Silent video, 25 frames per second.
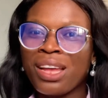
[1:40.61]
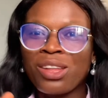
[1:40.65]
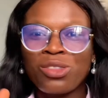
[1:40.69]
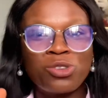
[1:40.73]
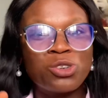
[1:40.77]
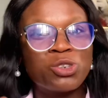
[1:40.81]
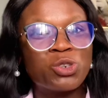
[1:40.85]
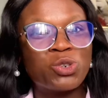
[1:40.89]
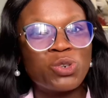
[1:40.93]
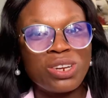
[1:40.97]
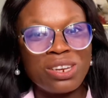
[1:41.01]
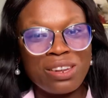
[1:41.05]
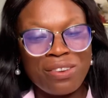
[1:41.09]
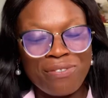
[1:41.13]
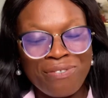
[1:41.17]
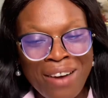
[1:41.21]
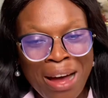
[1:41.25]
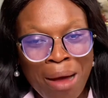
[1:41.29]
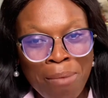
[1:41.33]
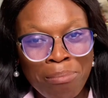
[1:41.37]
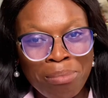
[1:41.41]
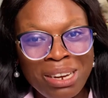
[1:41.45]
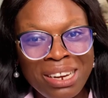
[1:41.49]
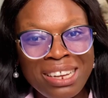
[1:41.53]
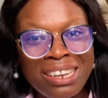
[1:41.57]
to join the
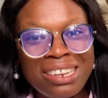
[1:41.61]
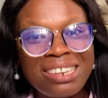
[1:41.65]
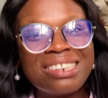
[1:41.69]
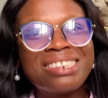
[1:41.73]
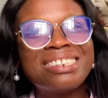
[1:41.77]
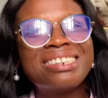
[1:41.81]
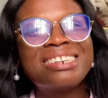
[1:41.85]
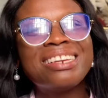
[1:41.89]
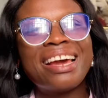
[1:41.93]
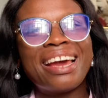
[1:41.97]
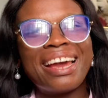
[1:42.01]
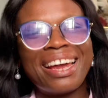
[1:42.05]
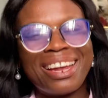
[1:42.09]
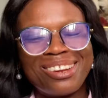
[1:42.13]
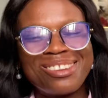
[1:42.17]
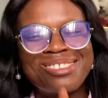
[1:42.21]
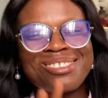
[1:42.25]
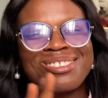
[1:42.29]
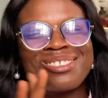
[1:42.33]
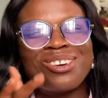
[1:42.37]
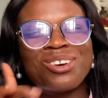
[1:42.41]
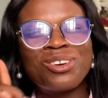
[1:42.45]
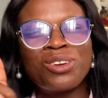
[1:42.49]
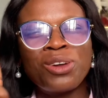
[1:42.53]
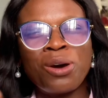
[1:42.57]
family, then
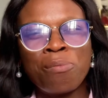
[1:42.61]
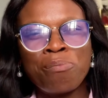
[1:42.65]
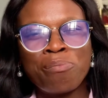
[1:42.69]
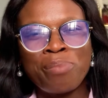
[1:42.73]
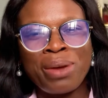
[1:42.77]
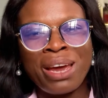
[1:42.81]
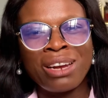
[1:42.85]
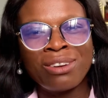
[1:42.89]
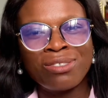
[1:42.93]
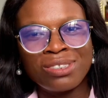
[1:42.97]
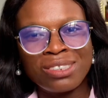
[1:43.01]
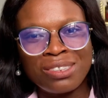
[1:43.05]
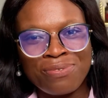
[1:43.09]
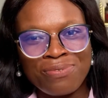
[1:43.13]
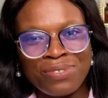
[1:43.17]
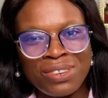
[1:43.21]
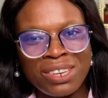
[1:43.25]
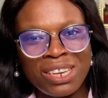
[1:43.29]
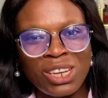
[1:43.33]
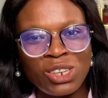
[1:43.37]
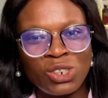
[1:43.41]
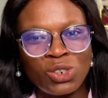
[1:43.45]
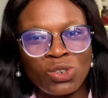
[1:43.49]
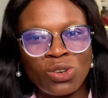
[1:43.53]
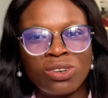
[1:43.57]
turn on bell
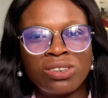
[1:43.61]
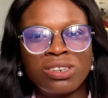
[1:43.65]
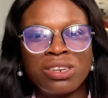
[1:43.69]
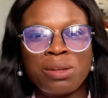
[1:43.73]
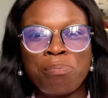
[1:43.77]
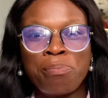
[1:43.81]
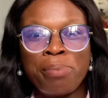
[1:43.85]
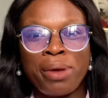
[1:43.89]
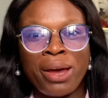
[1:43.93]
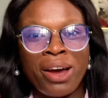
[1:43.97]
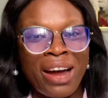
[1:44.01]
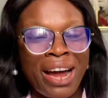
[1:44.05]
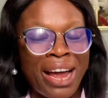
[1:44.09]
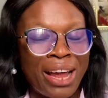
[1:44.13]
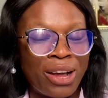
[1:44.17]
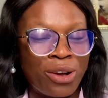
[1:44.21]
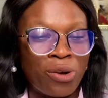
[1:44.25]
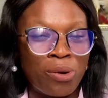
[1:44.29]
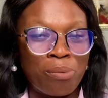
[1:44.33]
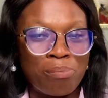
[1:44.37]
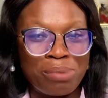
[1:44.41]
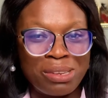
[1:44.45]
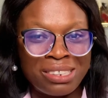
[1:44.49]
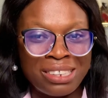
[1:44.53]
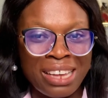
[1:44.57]
notification, the bell
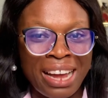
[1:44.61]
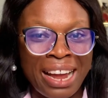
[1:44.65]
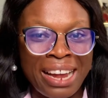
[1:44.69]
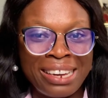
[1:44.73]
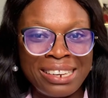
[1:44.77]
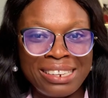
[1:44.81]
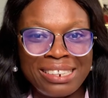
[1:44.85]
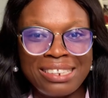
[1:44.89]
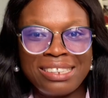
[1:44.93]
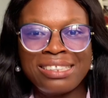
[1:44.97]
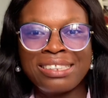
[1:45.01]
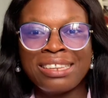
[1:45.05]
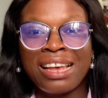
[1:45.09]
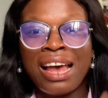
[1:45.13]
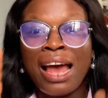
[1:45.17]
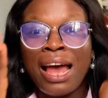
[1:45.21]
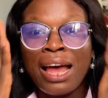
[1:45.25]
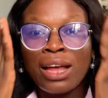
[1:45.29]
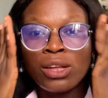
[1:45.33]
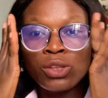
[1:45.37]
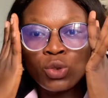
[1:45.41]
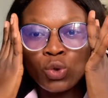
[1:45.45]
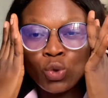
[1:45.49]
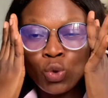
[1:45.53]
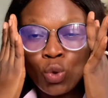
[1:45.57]
icon beside it,
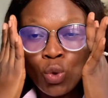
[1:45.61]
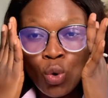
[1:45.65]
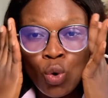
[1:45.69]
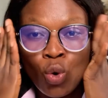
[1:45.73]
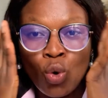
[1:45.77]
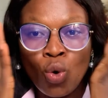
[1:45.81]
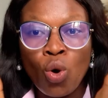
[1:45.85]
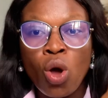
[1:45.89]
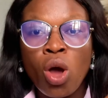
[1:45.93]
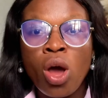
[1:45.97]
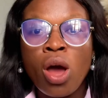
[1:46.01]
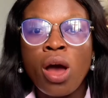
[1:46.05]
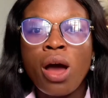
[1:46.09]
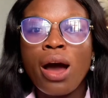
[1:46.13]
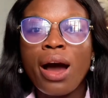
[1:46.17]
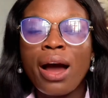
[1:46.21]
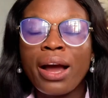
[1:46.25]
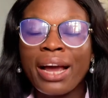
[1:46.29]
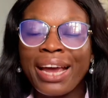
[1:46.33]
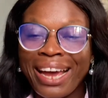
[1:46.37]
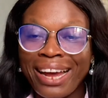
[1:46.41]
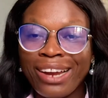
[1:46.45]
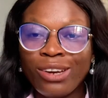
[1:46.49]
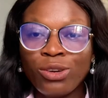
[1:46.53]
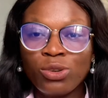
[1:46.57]
to
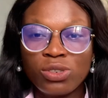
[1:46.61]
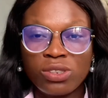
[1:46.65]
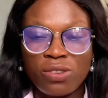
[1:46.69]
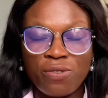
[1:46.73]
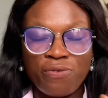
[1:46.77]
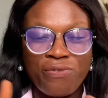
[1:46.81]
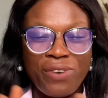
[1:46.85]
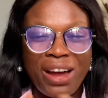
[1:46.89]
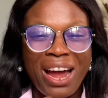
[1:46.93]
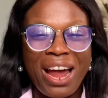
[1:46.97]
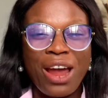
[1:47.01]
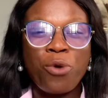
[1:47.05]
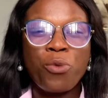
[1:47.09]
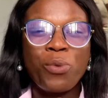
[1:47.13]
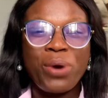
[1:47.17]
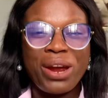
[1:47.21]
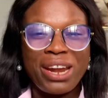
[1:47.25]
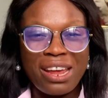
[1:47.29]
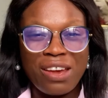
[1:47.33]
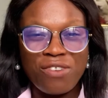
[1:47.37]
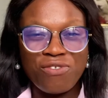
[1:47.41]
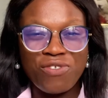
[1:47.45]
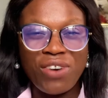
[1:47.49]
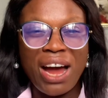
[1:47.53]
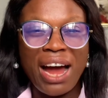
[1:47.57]
get notified
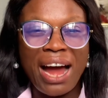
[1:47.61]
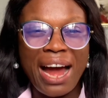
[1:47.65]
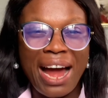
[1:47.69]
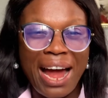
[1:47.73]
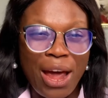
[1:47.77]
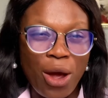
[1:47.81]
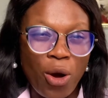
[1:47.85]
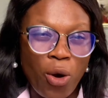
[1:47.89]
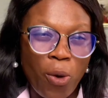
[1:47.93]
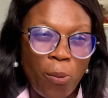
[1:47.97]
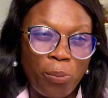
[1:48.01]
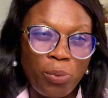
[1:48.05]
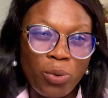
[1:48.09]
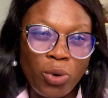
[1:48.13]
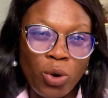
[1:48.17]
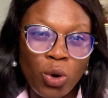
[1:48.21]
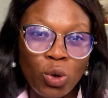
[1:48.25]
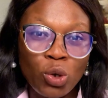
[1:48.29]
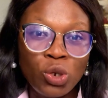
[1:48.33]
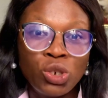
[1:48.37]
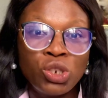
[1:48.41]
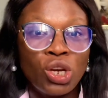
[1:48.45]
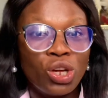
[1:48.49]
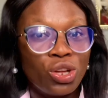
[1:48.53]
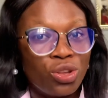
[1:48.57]
whenever I
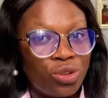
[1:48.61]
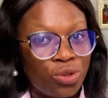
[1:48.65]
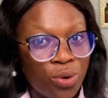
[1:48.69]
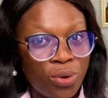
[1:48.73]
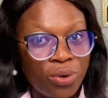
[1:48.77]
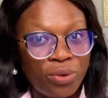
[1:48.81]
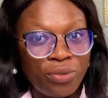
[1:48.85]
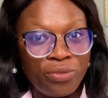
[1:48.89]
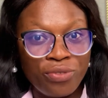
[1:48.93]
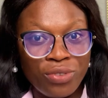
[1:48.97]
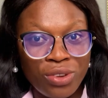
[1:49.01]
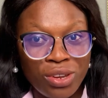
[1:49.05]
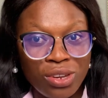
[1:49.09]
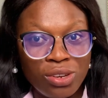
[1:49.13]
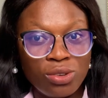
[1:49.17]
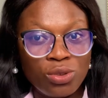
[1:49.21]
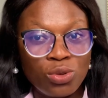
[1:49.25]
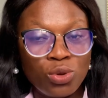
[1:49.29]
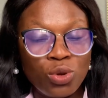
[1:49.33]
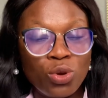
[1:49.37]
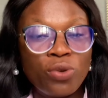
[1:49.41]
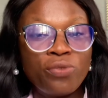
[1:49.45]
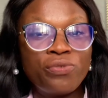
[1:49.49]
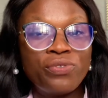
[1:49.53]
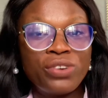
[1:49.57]
upload new
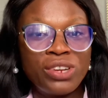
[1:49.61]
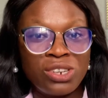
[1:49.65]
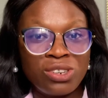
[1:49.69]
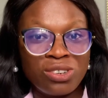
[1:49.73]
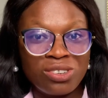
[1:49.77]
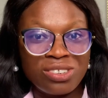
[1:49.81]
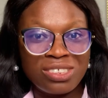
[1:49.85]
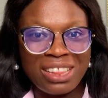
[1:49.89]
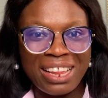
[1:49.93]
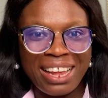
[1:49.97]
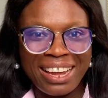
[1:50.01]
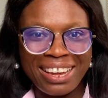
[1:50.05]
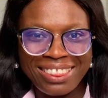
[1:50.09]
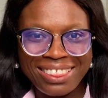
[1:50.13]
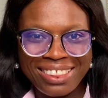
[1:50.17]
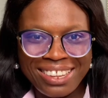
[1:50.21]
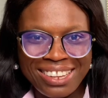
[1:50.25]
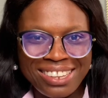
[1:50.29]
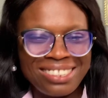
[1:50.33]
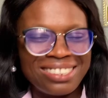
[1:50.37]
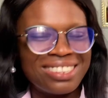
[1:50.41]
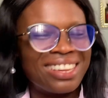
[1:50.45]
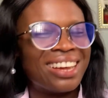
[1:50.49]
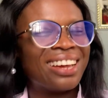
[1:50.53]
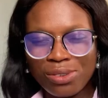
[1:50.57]
videos like
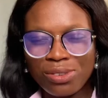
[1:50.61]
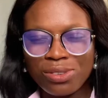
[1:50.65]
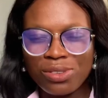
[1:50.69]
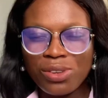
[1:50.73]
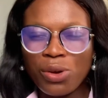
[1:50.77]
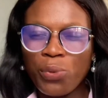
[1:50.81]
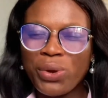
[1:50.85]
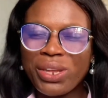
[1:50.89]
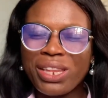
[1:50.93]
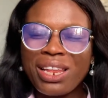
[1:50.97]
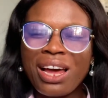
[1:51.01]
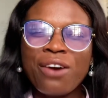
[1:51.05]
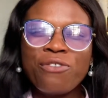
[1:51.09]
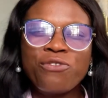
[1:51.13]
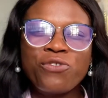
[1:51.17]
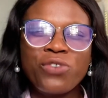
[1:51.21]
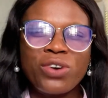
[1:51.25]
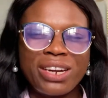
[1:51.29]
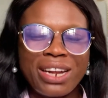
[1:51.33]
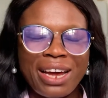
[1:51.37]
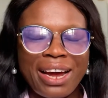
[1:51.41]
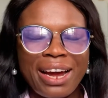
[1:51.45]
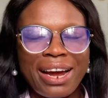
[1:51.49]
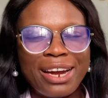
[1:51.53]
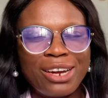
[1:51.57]
this. So without
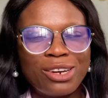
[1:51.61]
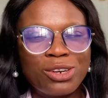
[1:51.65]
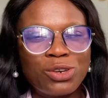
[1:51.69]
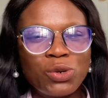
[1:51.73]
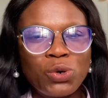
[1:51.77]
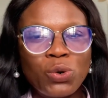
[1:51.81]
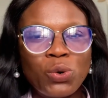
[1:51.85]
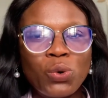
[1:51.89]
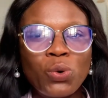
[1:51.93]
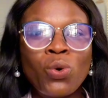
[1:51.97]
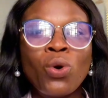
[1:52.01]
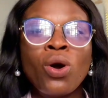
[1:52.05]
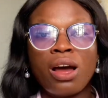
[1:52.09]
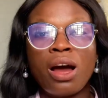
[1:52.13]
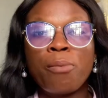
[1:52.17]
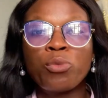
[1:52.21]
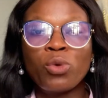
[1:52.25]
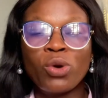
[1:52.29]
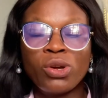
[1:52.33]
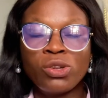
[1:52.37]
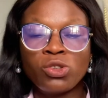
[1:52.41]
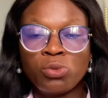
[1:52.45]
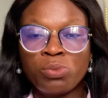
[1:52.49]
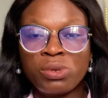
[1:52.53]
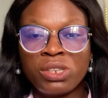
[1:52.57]
further ado, I'm
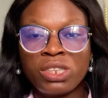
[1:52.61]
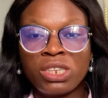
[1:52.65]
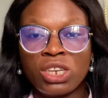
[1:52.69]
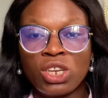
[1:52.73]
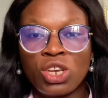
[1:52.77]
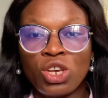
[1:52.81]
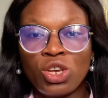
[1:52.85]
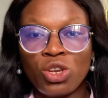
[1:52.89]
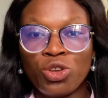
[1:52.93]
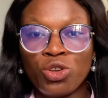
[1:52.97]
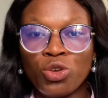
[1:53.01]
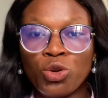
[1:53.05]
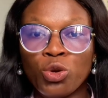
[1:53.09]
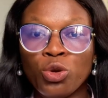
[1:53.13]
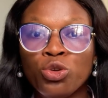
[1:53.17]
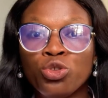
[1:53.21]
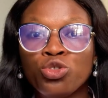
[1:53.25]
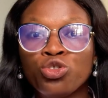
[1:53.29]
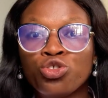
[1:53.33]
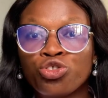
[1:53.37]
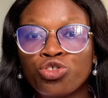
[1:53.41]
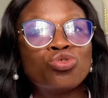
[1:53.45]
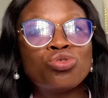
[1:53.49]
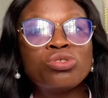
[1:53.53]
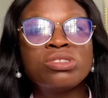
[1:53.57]
going to be taking you
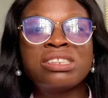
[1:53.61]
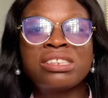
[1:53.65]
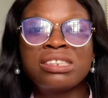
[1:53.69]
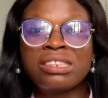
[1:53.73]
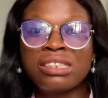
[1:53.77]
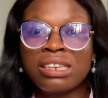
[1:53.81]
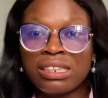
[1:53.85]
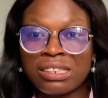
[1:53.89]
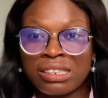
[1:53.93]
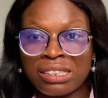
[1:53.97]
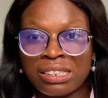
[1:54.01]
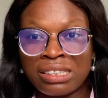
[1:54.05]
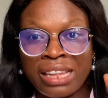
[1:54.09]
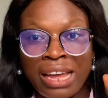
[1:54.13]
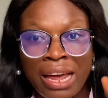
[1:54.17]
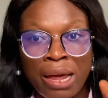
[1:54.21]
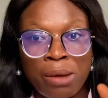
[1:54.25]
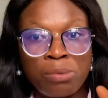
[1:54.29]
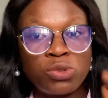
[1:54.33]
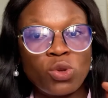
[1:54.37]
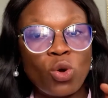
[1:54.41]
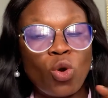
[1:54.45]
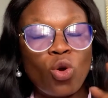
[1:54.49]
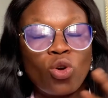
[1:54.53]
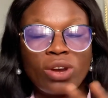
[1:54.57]
through 6
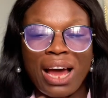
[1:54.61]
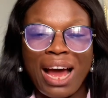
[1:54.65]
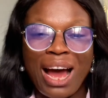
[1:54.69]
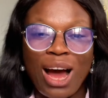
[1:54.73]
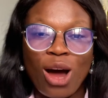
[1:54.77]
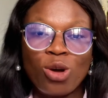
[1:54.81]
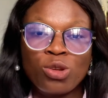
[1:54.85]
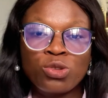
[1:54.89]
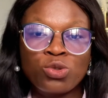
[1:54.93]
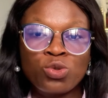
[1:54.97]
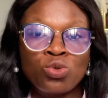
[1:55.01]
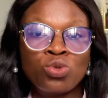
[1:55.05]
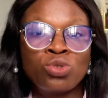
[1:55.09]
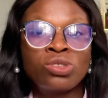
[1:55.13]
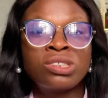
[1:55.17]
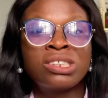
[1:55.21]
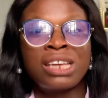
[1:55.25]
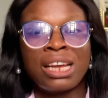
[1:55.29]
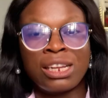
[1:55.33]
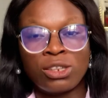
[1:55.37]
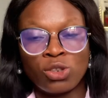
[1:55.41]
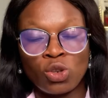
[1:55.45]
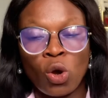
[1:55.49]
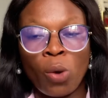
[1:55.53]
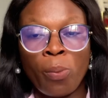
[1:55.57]
steps on how to
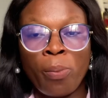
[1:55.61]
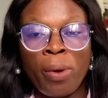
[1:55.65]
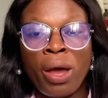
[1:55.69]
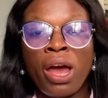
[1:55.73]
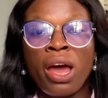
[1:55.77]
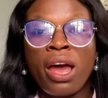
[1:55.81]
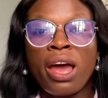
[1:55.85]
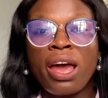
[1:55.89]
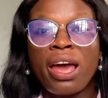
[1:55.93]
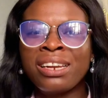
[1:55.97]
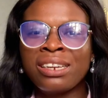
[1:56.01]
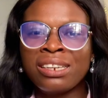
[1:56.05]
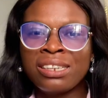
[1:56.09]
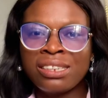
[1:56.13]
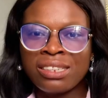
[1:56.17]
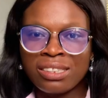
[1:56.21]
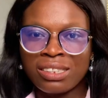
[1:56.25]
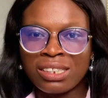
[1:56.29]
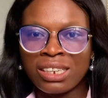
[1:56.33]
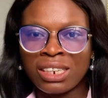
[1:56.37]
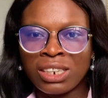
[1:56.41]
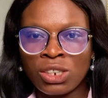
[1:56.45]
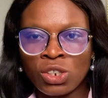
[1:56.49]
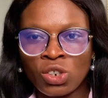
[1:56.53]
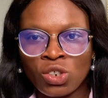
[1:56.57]
set up an
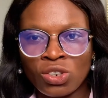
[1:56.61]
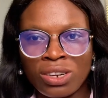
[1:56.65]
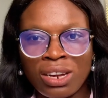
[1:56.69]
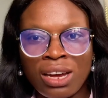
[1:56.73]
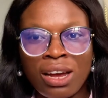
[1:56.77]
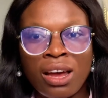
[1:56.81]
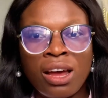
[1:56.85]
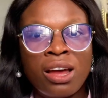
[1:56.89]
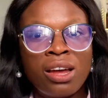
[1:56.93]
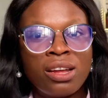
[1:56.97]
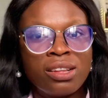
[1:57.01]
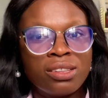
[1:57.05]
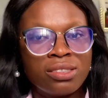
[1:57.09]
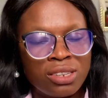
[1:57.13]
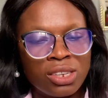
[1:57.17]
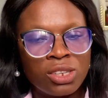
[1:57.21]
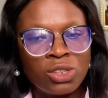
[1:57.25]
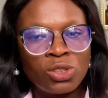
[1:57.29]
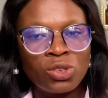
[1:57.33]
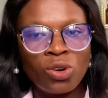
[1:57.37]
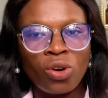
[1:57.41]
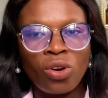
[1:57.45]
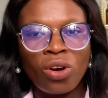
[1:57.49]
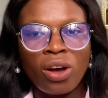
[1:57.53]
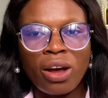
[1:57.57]
international
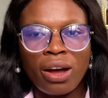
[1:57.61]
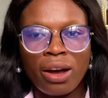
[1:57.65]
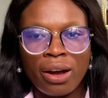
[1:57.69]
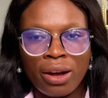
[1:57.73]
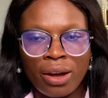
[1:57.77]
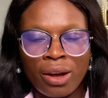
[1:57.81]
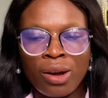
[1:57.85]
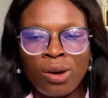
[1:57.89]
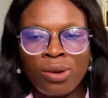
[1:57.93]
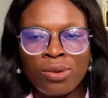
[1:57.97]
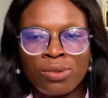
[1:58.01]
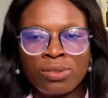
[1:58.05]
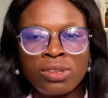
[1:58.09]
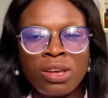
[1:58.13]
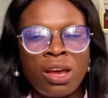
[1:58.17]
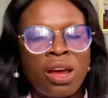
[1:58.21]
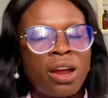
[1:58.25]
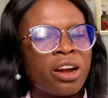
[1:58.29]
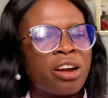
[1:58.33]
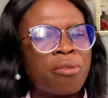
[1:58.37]
TikTok account.